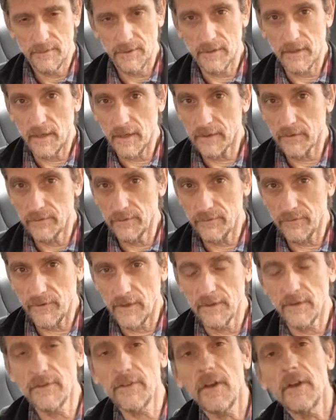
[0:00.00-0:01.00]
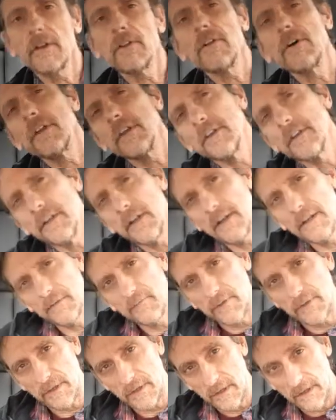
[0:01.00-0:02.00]
The guy couldn't find the title on it, and I
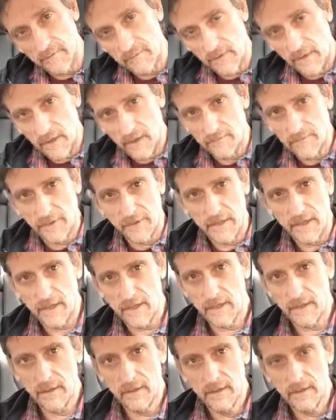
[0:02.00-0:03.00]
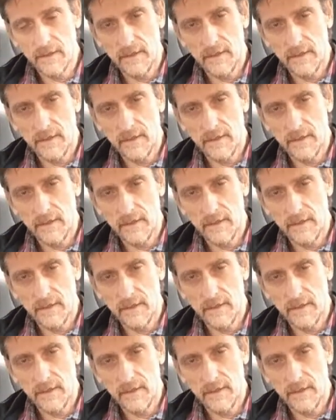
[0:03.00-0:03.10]
didn't want to get involved in that.